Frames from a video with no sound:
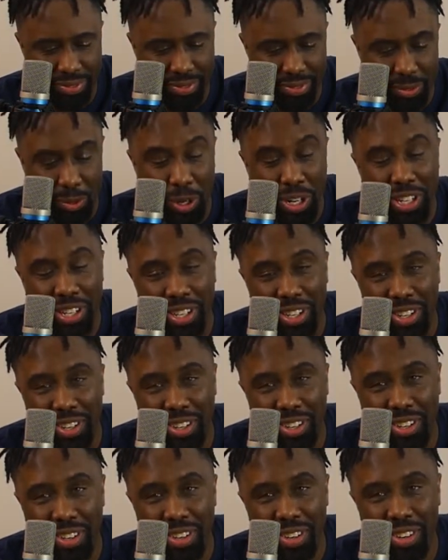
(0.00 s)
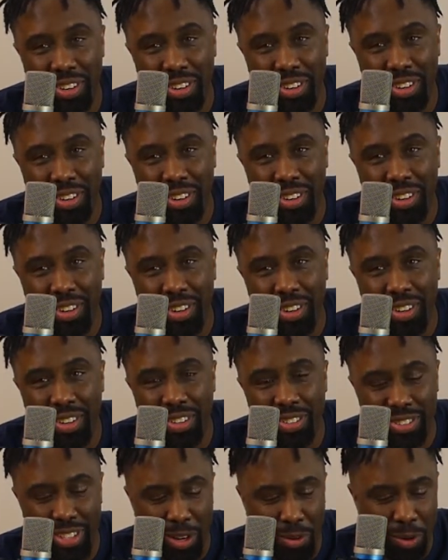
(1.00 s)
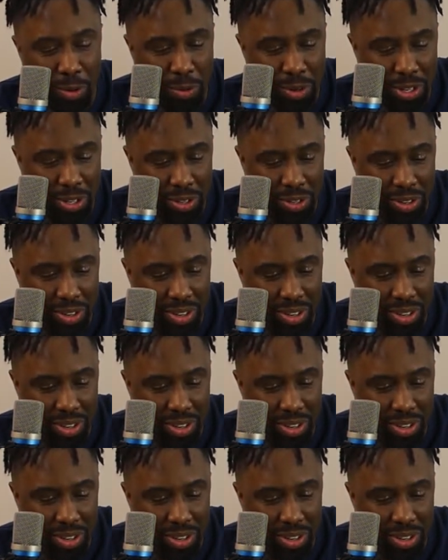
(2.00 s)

Really? Is that what we do?